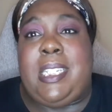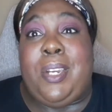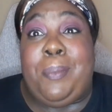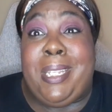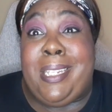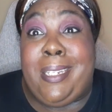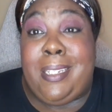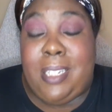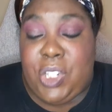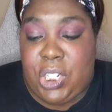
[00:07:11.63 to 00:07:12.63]
tell me
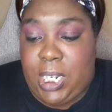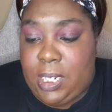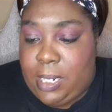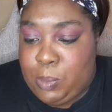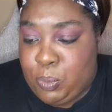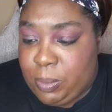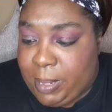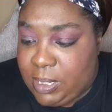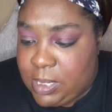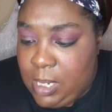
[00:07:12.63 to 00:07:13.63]
the shade names for the
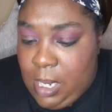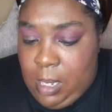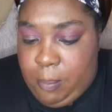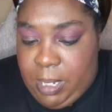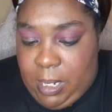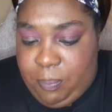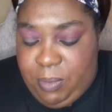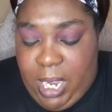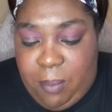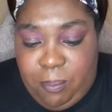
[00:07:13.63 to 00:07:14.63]
palettes. But I'm
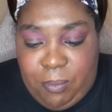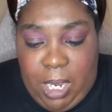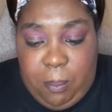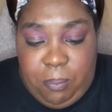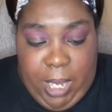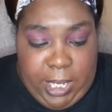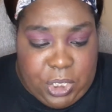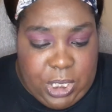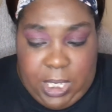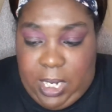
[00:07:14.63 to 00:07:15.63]

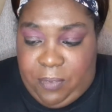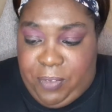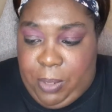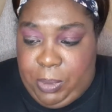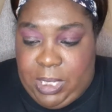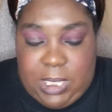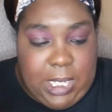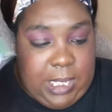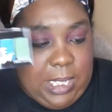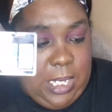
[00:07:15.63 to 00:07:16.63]
actually gonna have fun with this.
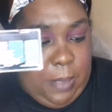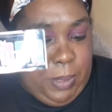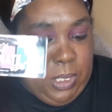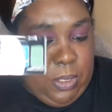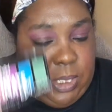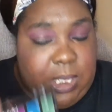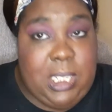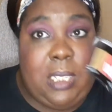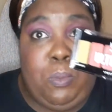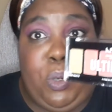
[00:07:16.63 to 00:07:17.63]
I think I'm gonna use
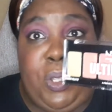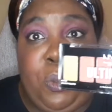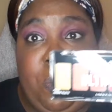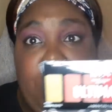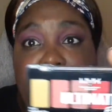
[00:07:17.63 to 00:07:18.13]
this more in